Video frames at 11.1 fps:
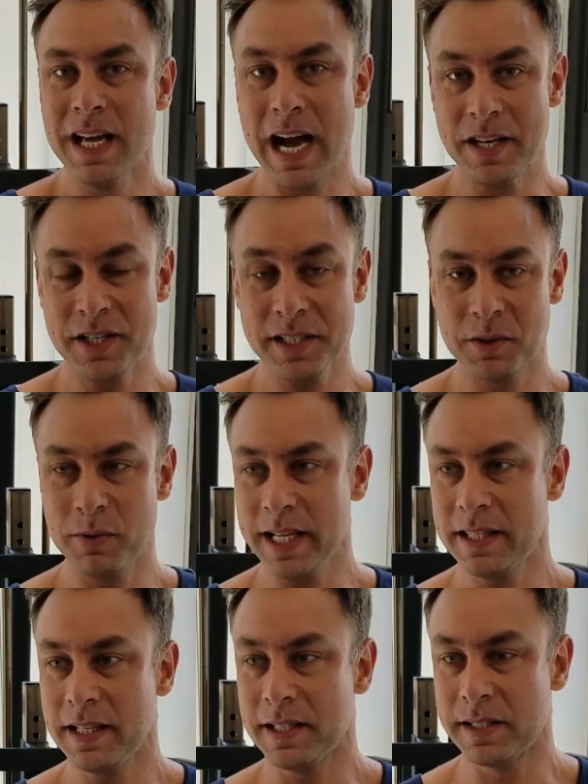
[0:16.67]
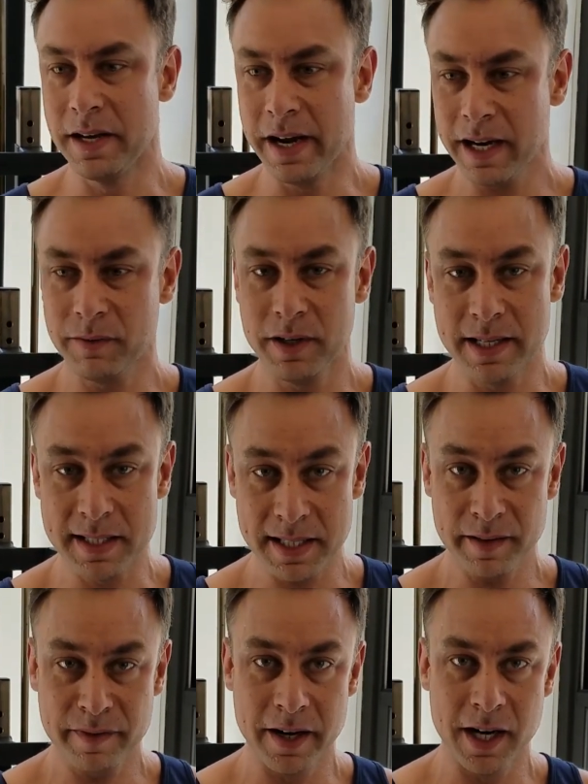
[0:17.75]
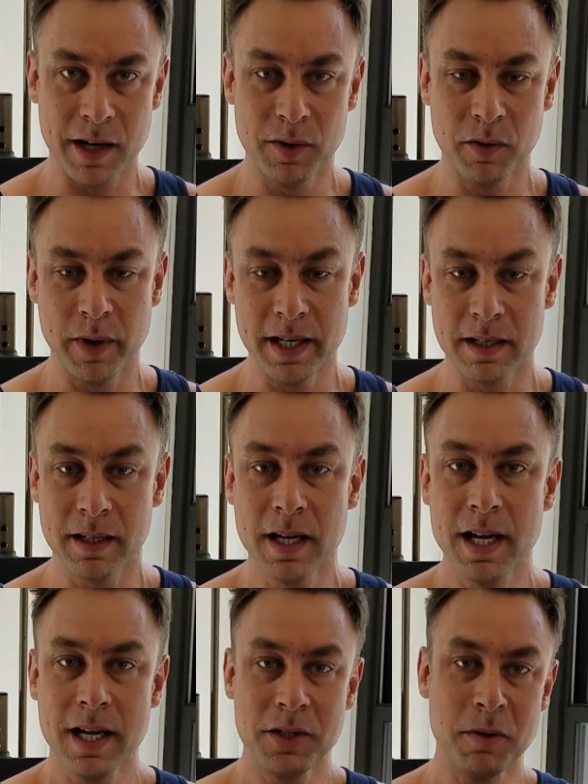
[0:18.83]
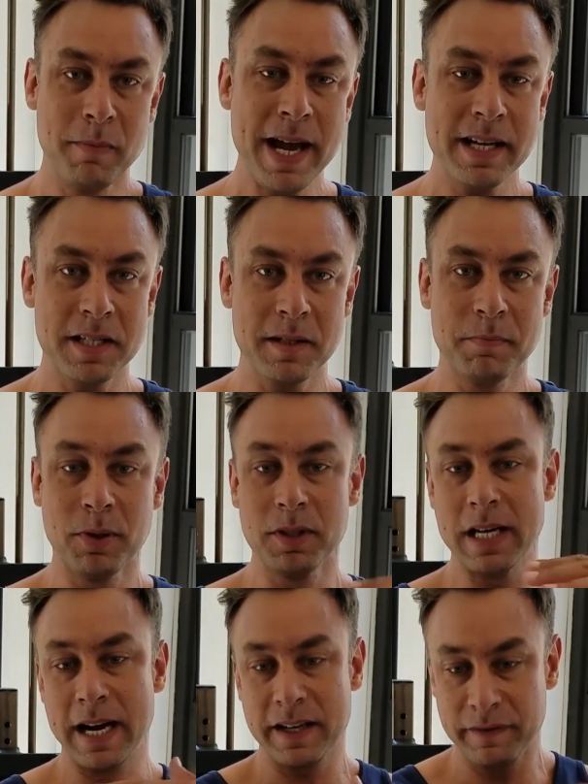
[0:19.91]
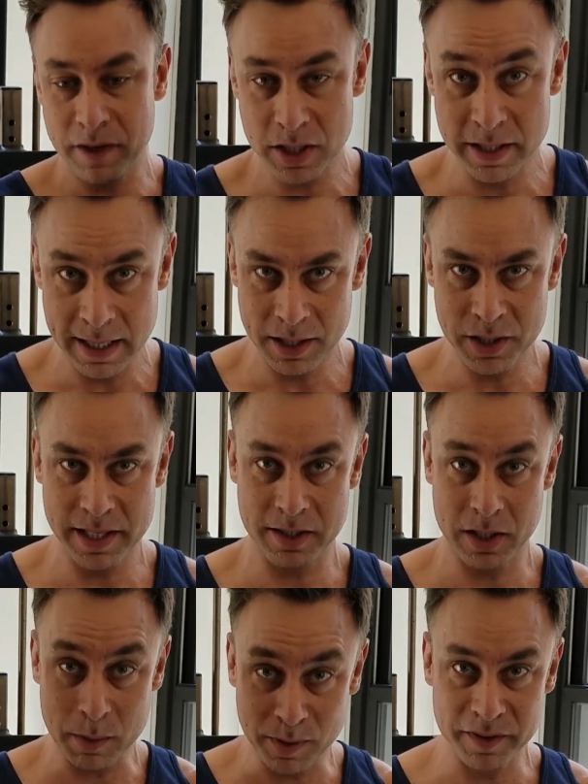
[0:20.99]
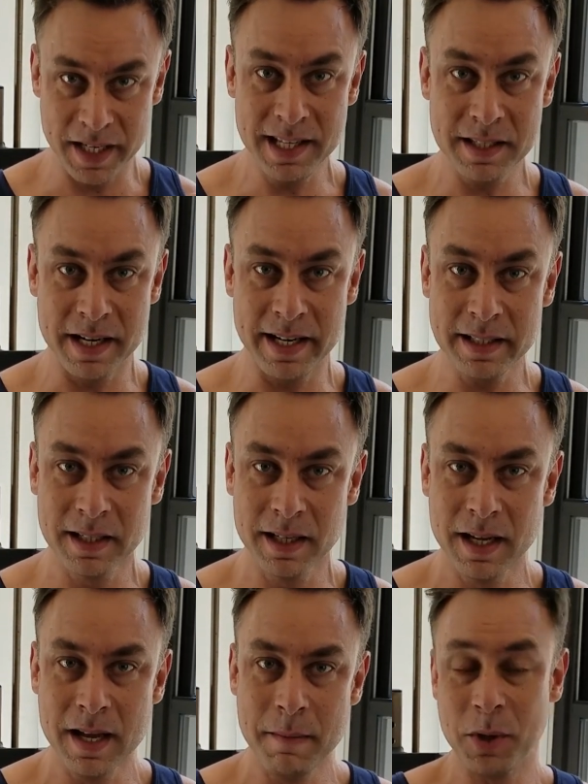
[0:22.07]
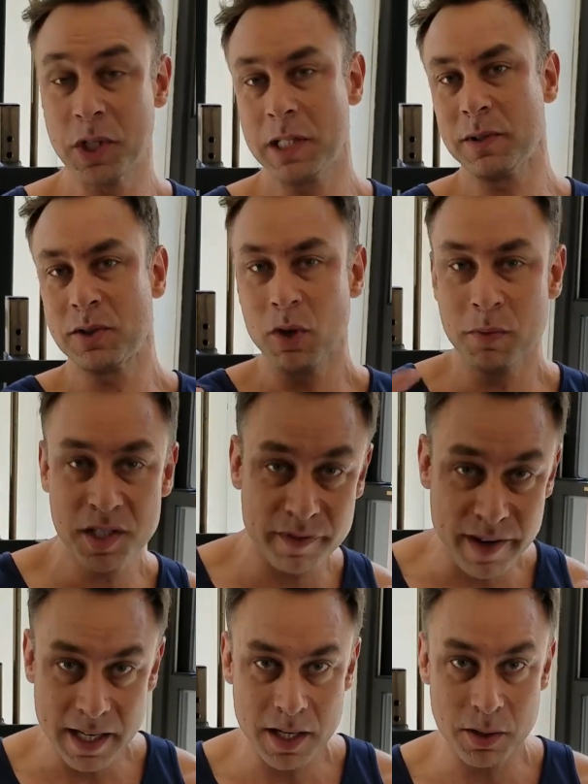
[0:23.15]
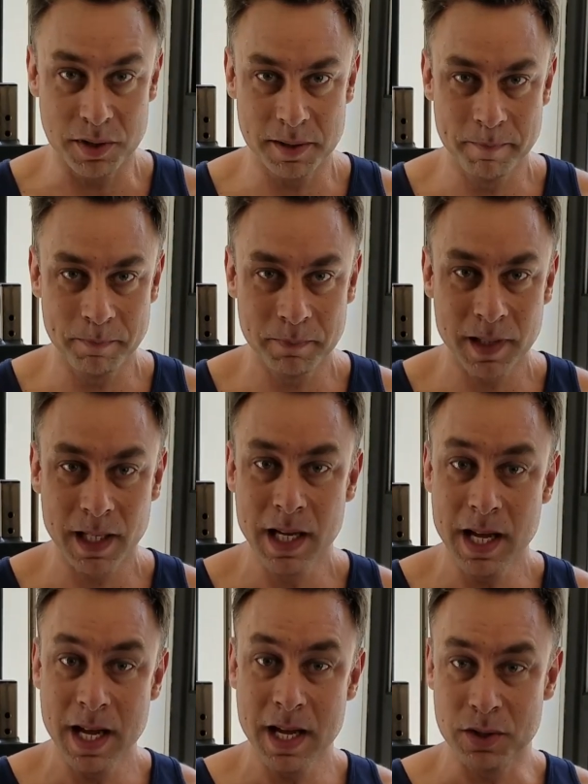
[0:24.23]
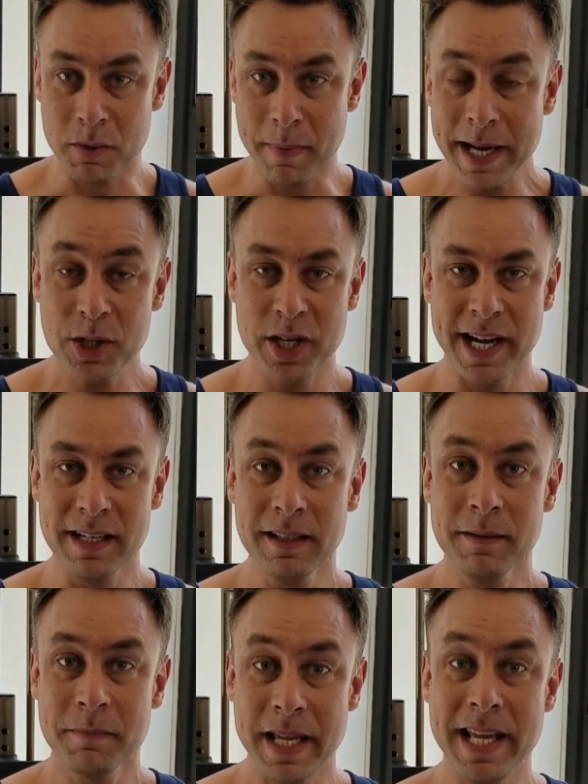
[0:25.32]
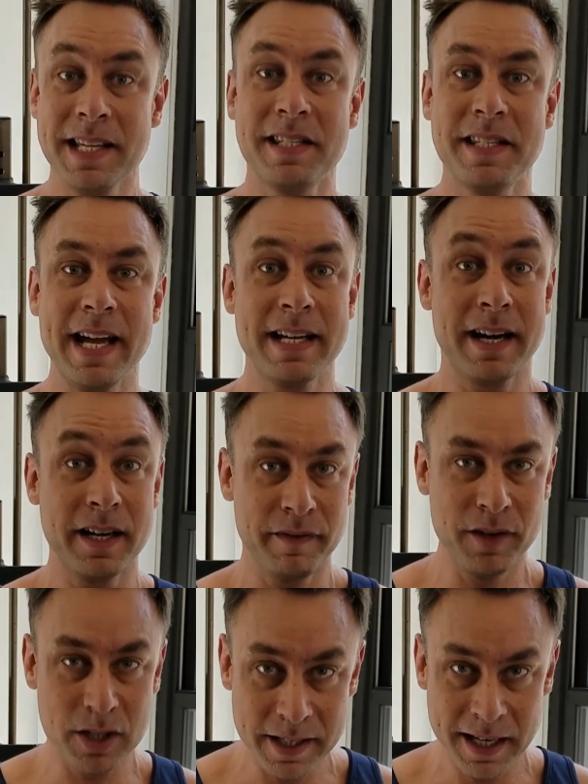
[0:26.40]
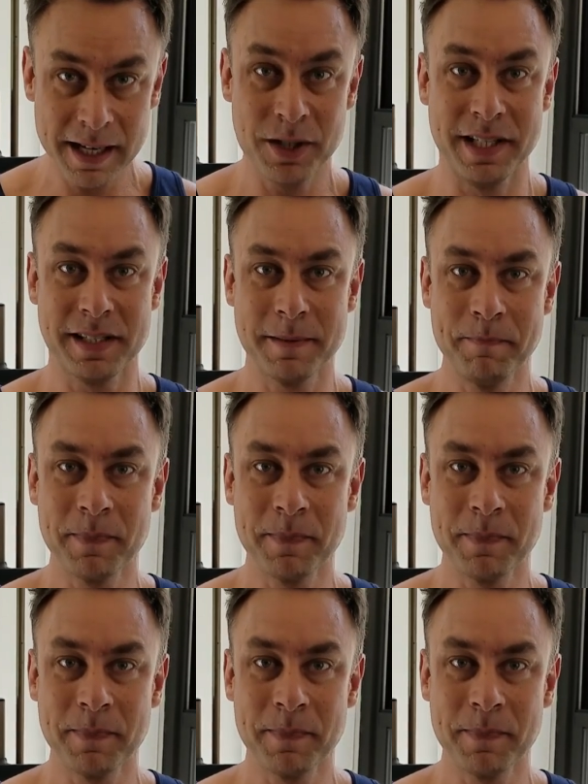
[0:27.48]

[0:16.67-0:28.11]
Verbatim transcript: I just read this novel, this sci-fi novel, where humanity put artificial intelligence on top of the internet because there was so much fake news. So my channel is that artificial intelligence.